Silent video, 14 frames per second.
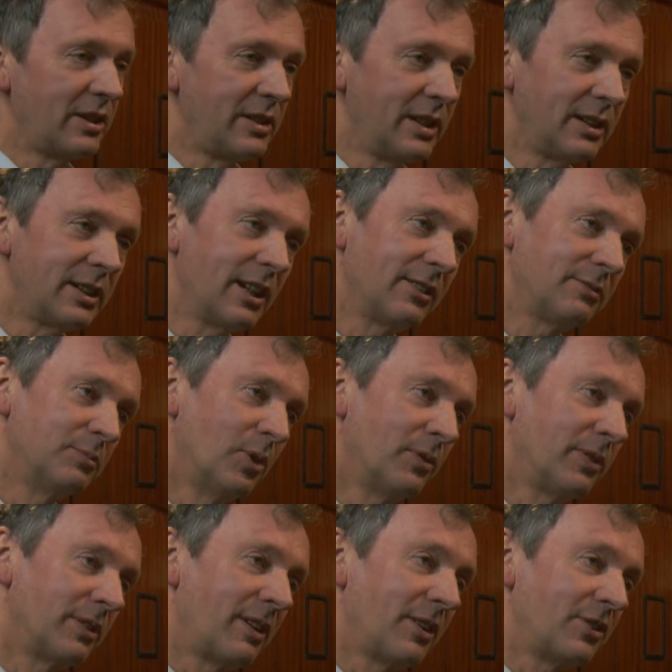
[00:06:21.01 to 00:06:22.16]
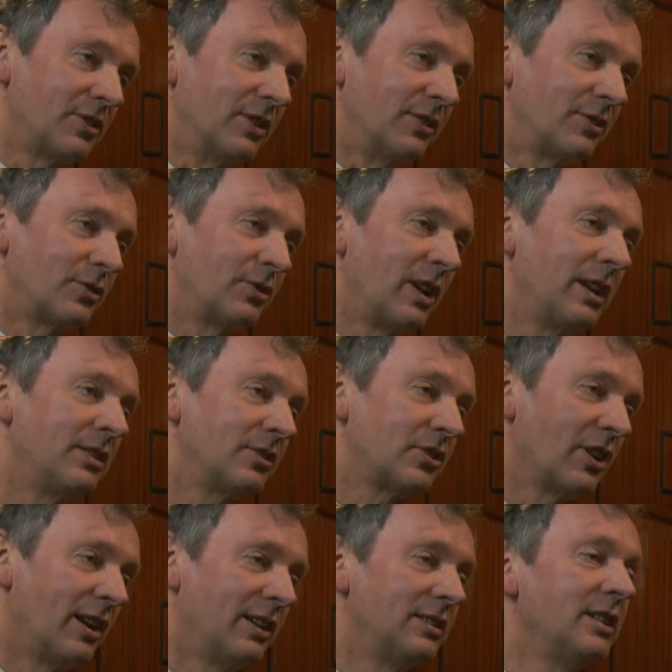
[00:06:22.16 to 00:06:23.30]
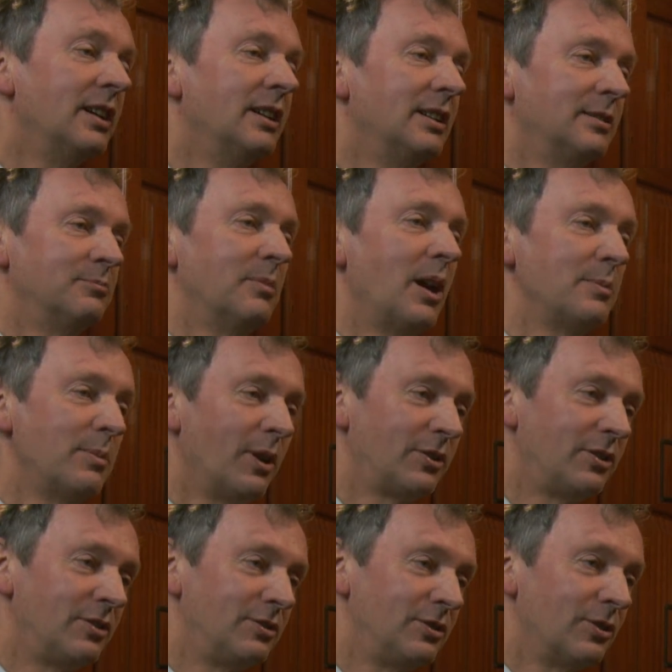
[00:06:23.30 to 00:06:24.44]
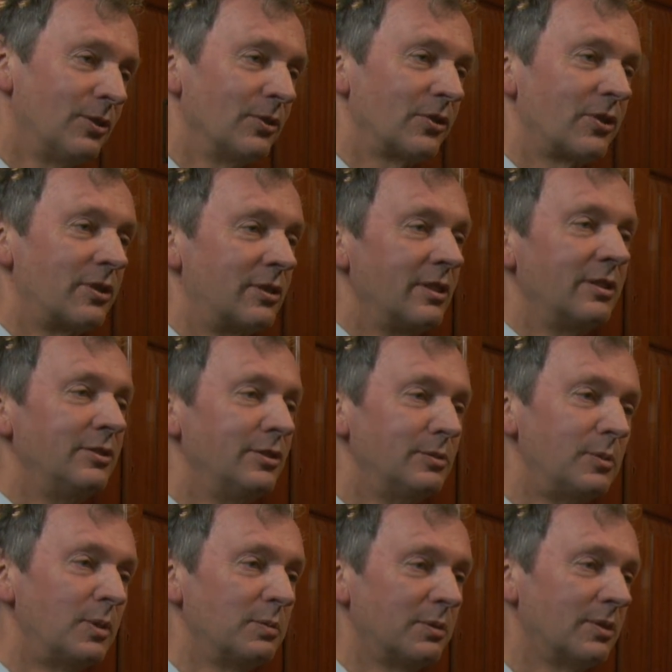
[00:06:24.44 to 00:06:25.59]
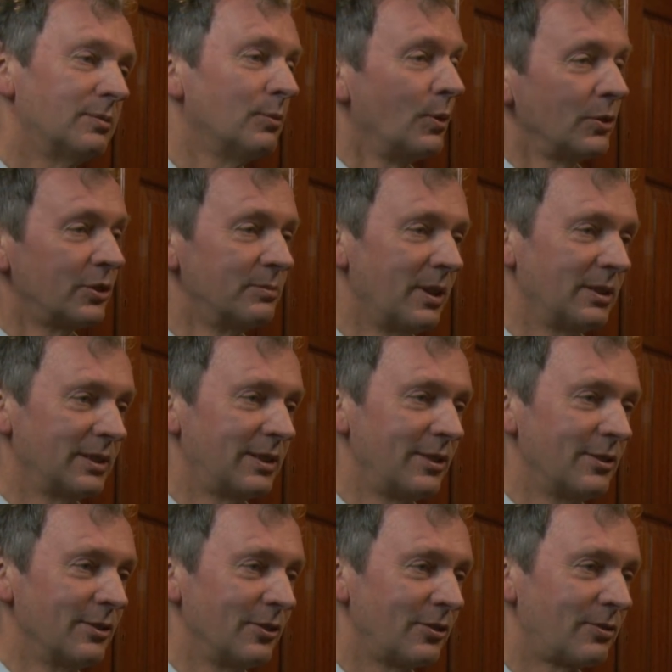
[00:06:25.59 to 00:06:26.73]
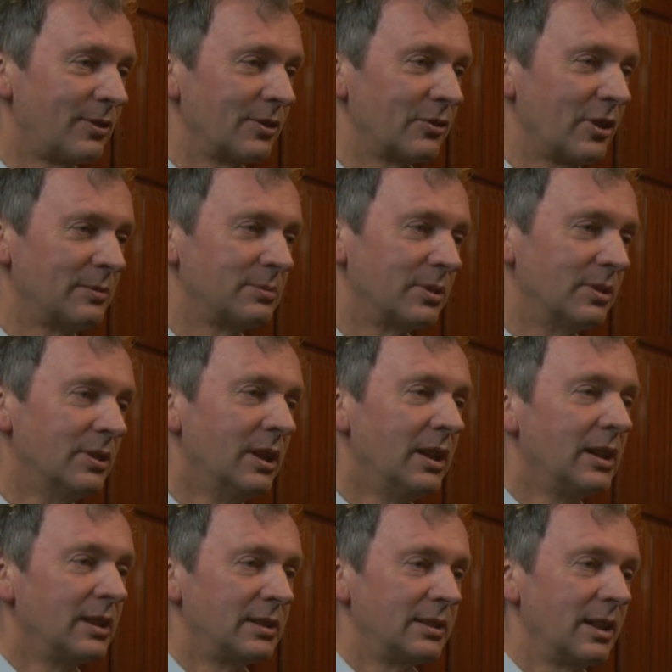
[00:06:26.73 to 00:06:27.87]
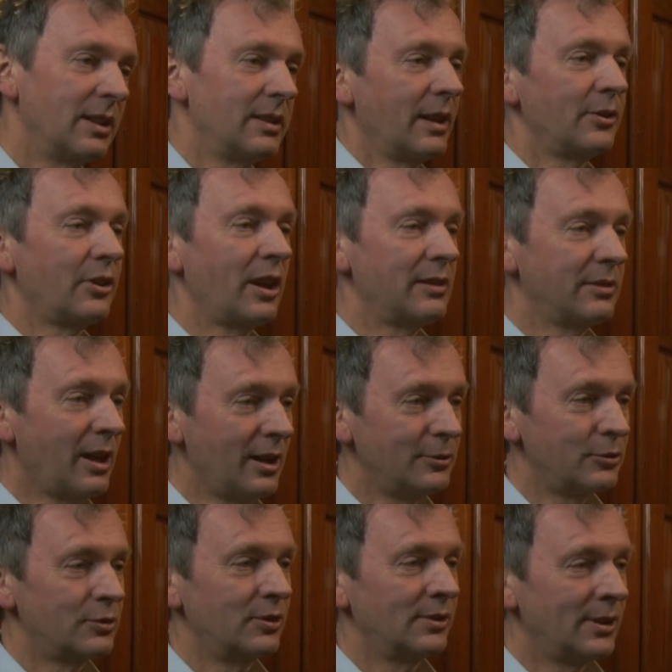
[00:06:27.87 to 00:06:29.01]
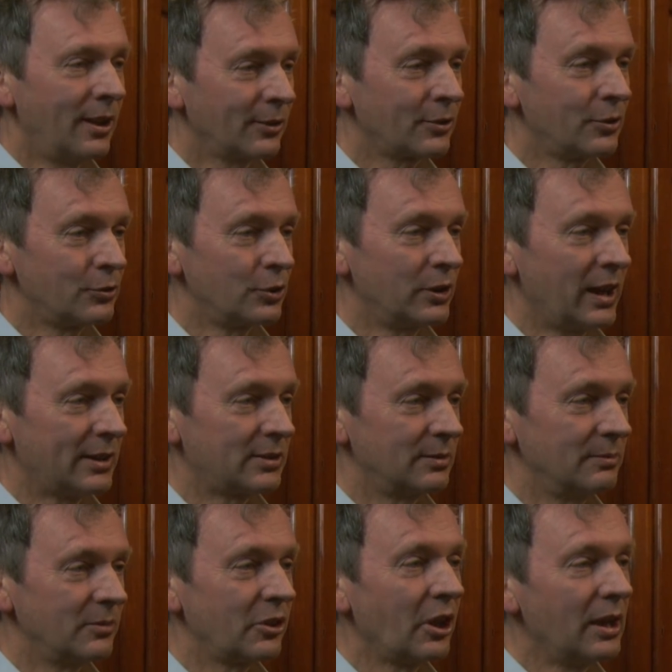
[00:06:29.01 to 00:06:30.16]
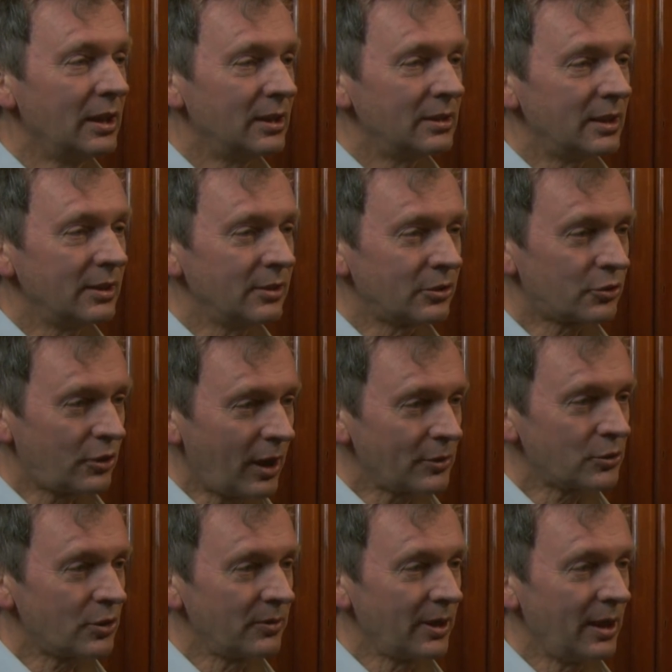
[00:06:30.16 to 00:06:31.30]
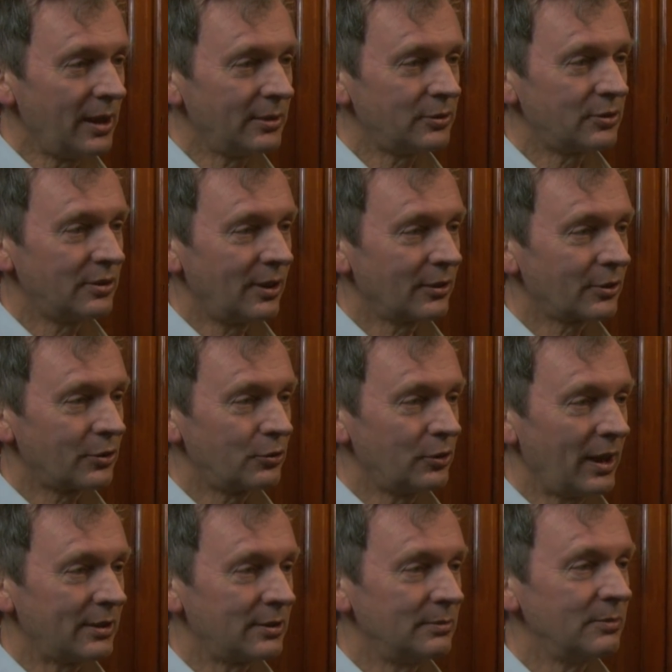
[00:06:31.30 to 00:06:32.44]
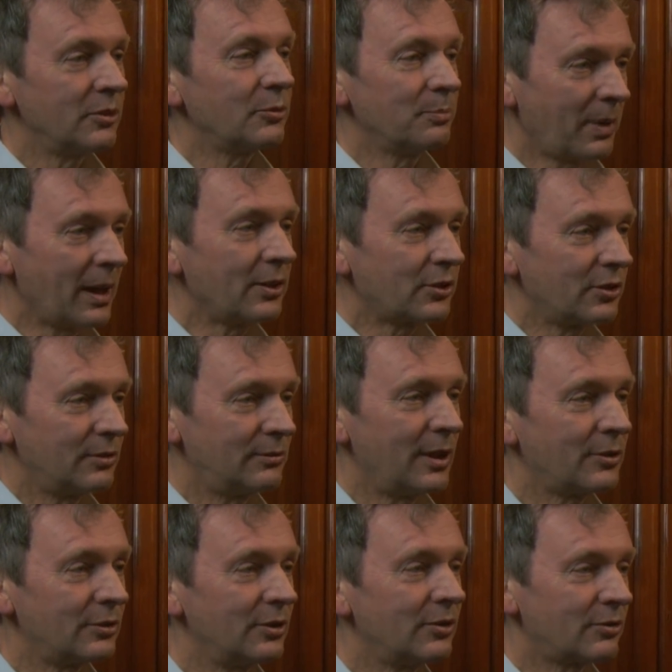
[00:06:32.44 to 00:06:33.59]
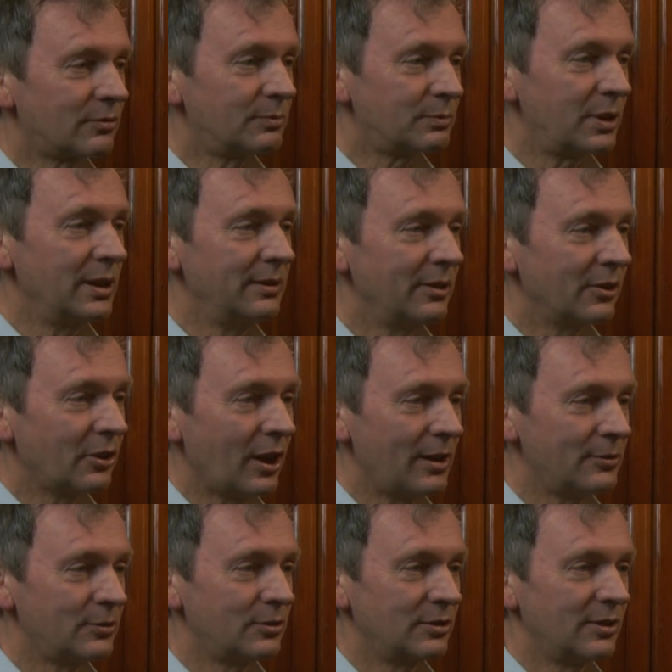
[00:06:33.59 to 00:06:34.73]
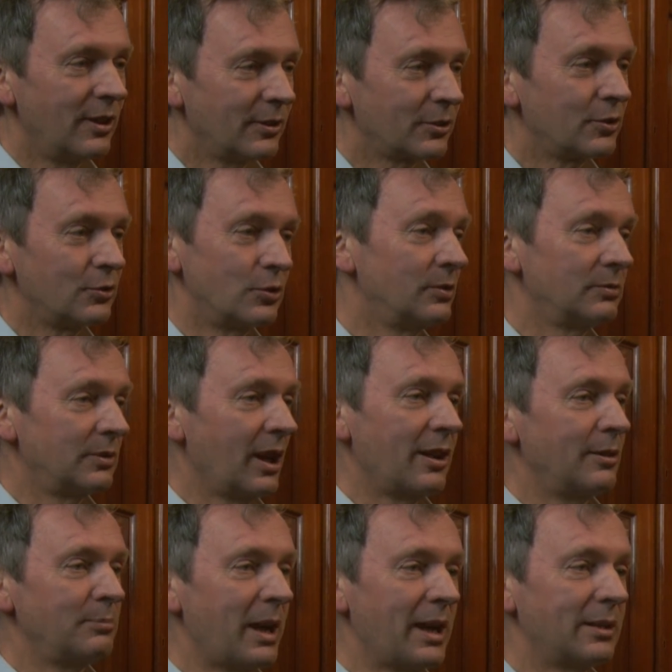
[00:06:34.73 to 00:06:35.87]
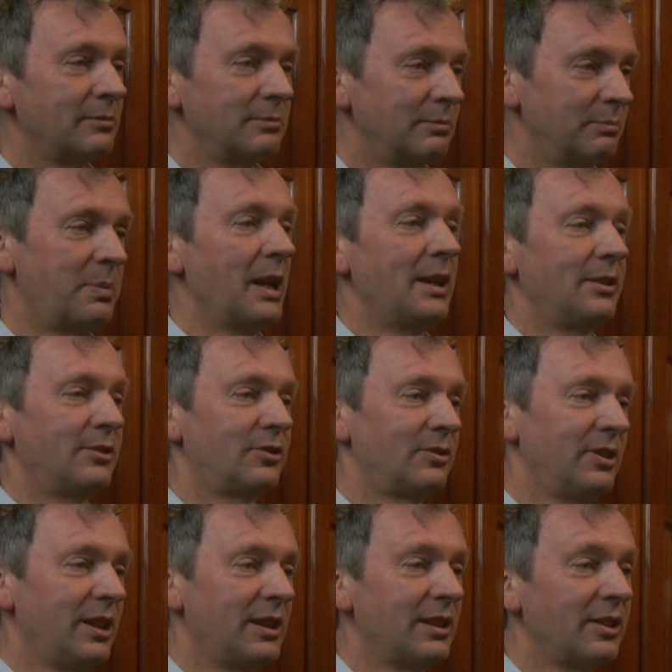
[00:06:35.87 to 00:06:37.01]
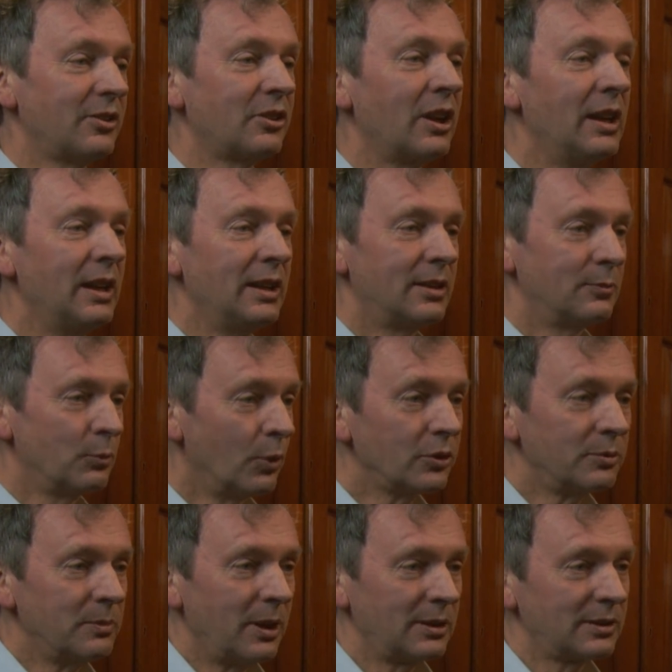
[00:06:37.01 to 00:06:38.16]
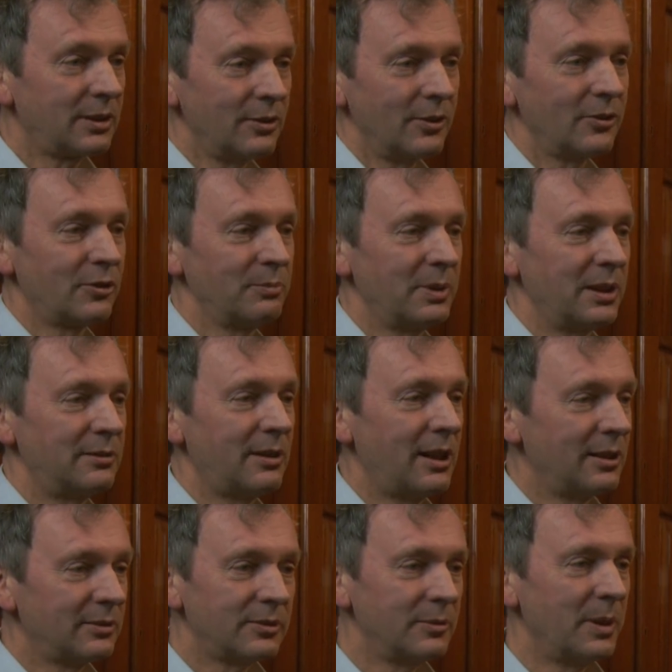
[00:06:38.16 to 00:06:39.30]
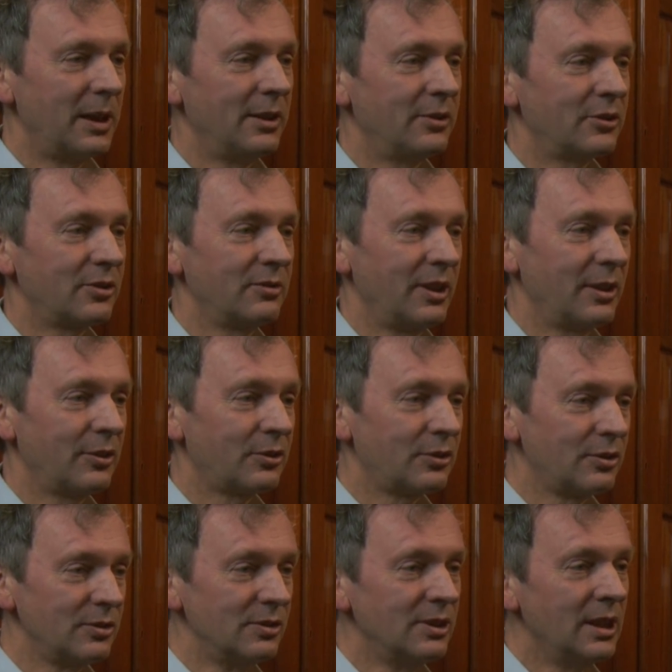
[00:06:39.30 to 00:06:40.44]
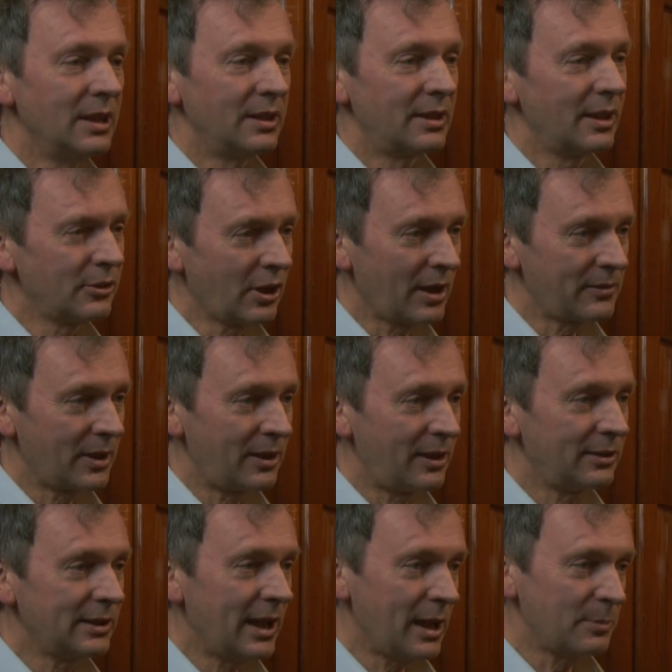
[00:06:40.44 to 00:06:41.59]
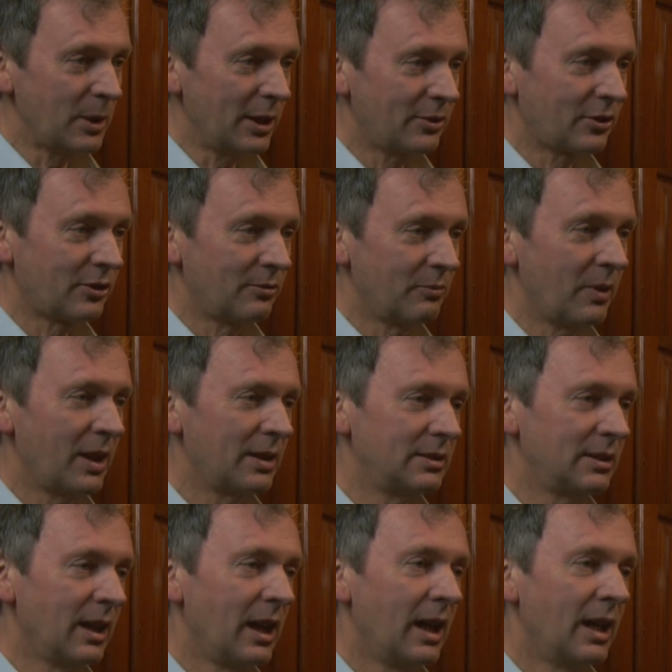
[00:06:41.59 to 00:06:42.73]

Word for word: I think, have morphic resonance. Inside my body and yours, there are innumerable water molecules, for example, and those have hydrogen and oxygen atoms. The structure of the hydrogen and oxygen atoms based on resonance from previous hydrogen and oxygen going back billions of years. Water molecules have been around for billions of years too. Those have their own habits. And